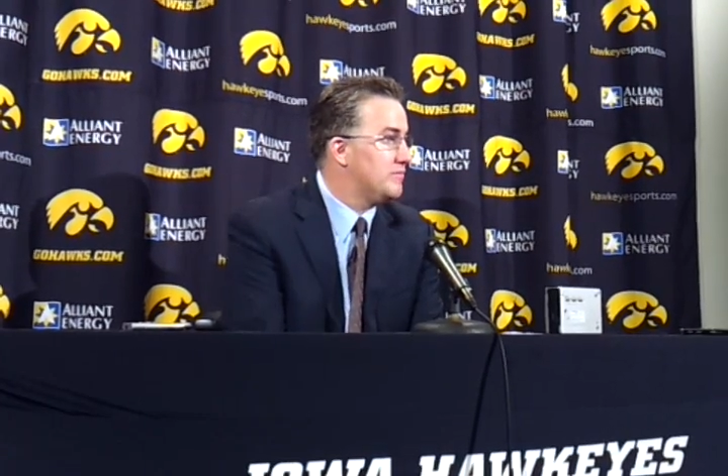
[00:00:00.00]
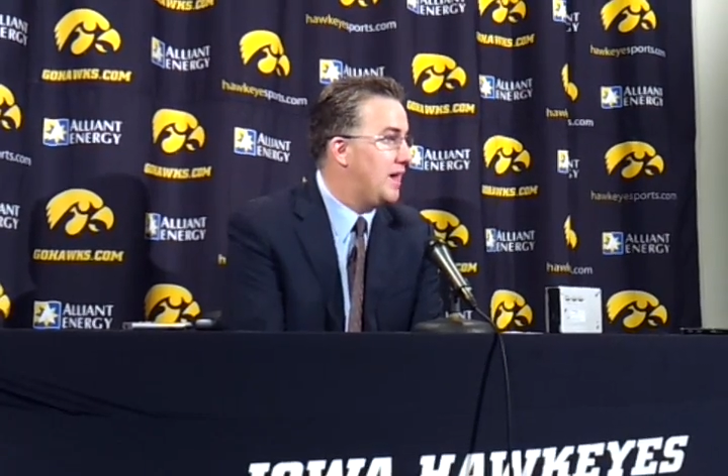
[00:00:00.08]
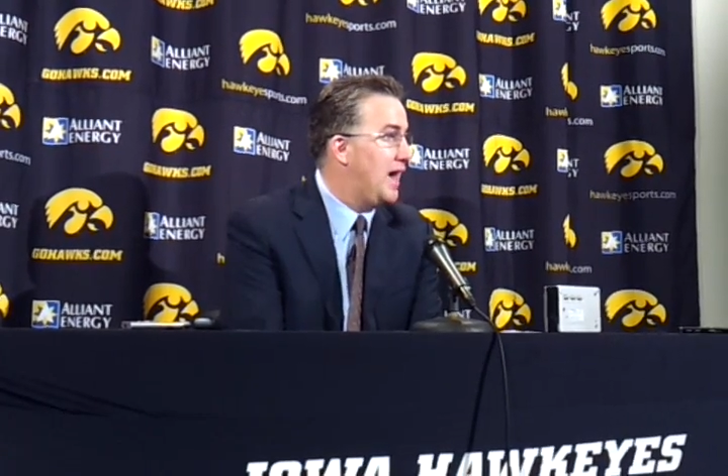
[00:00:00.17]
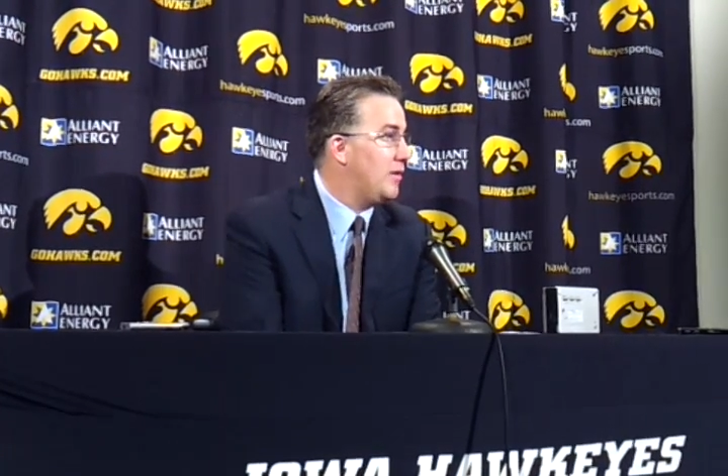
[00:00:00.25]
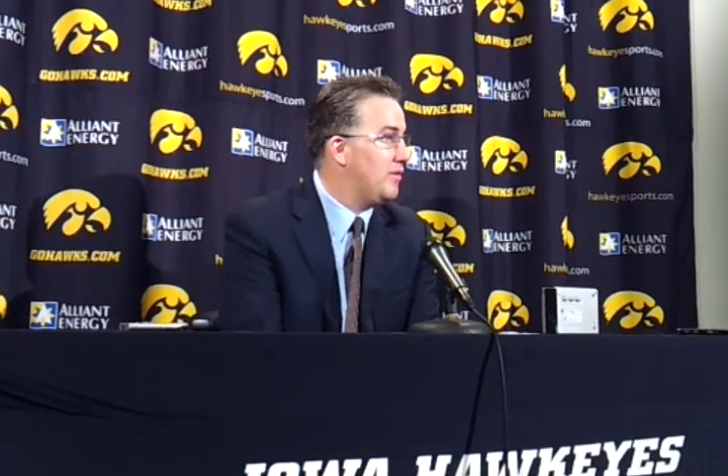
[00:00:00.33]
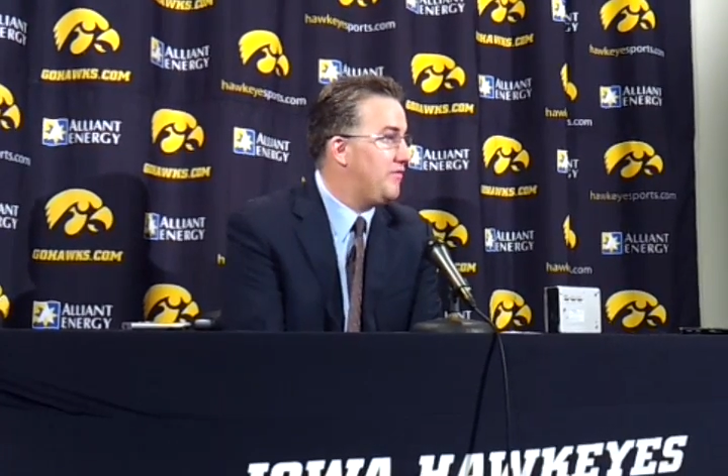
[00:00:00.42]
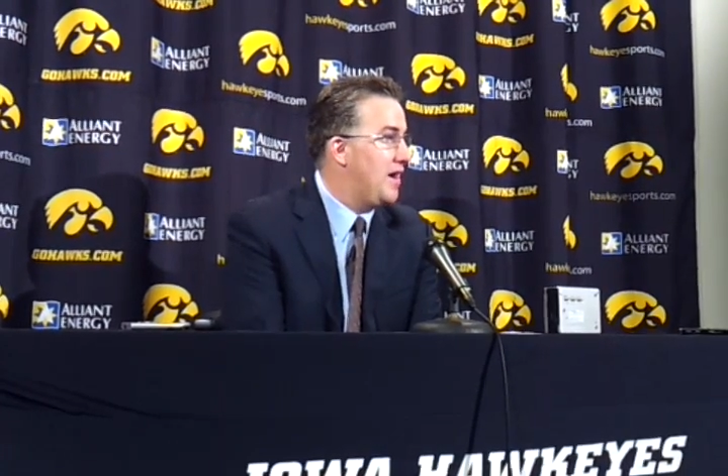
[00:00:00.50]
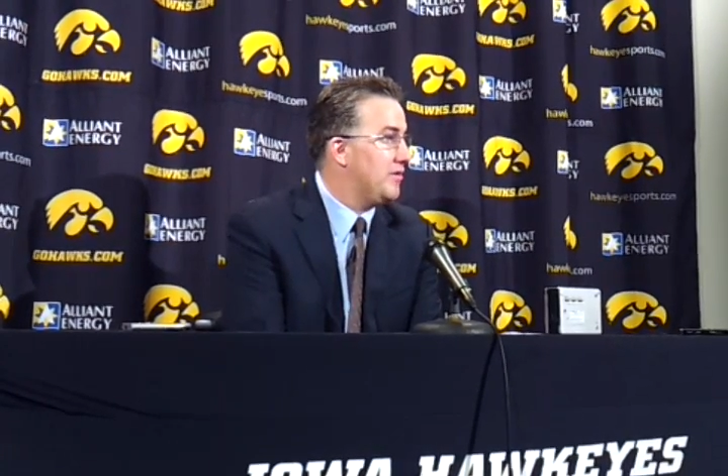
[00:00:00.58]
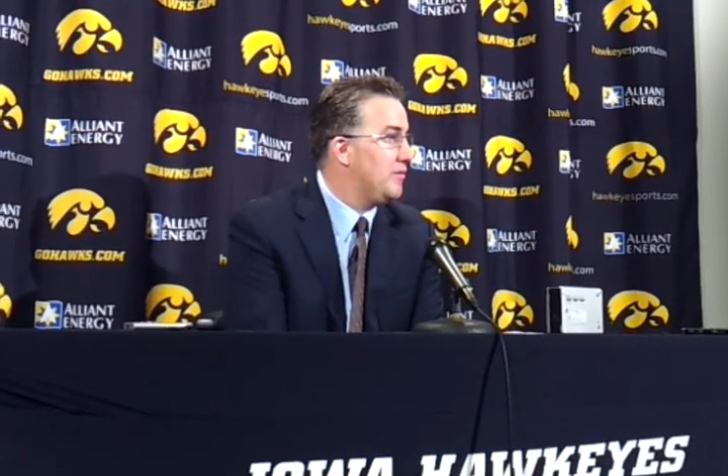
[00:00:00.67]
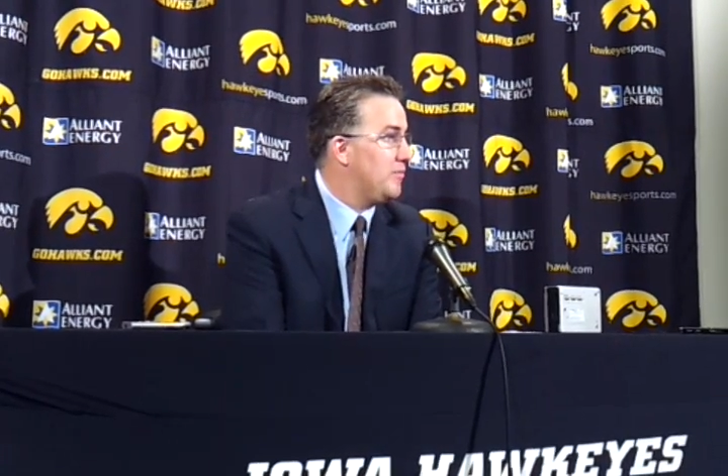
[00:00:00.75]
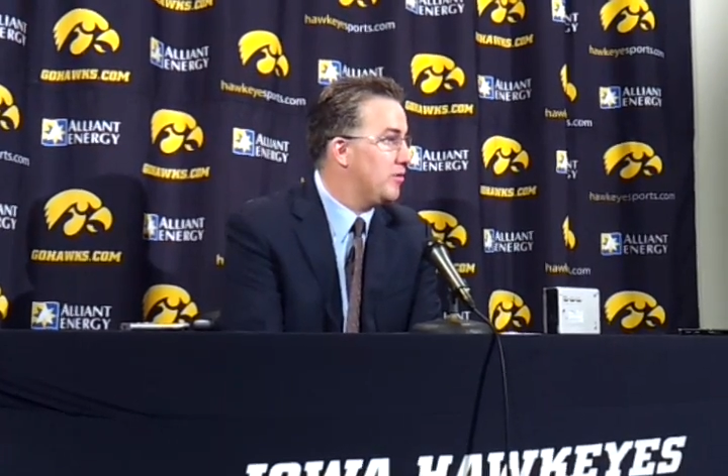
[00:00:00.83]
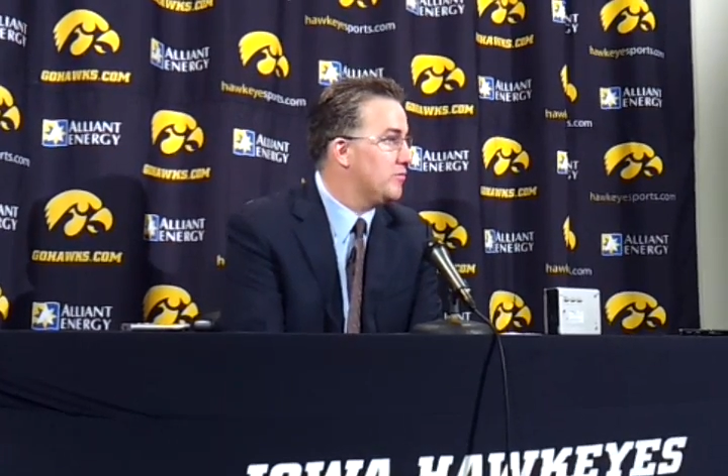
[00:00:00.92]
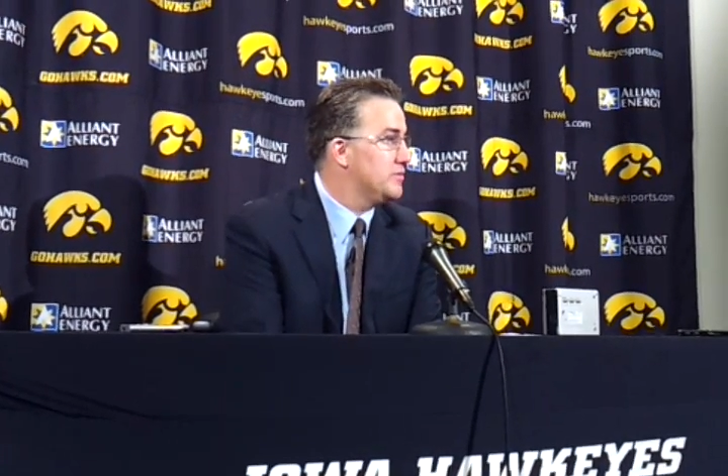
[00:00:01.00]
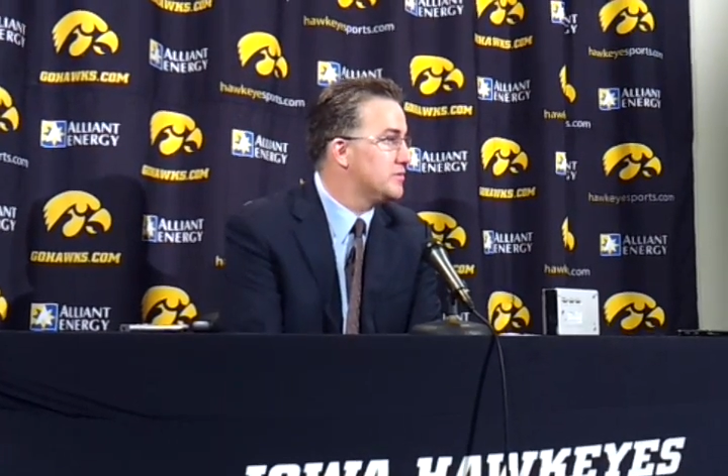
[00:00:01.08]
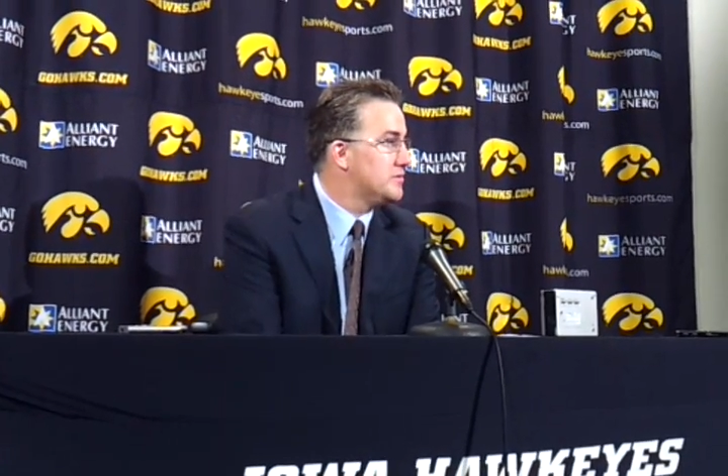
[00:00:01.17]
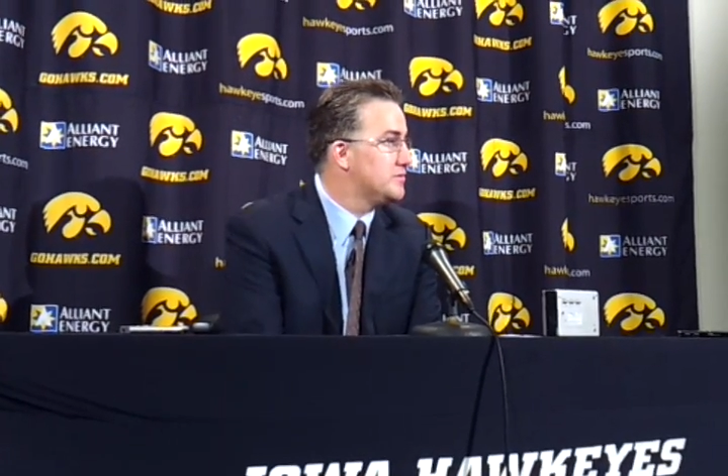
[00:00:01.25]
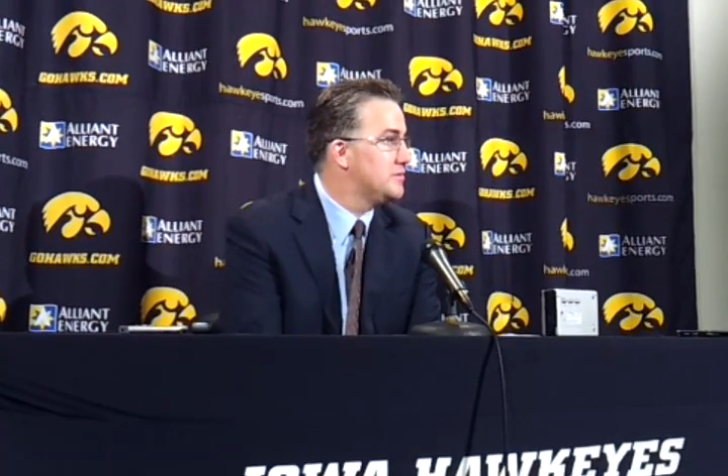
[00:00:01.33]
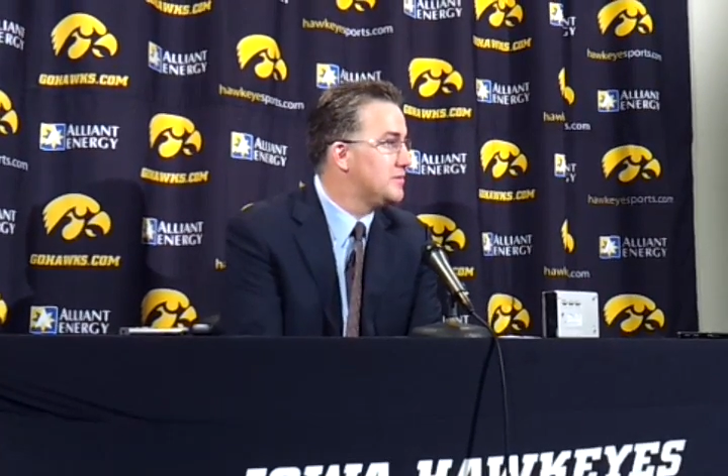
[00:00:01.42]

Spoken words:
Iowa foul on purpose.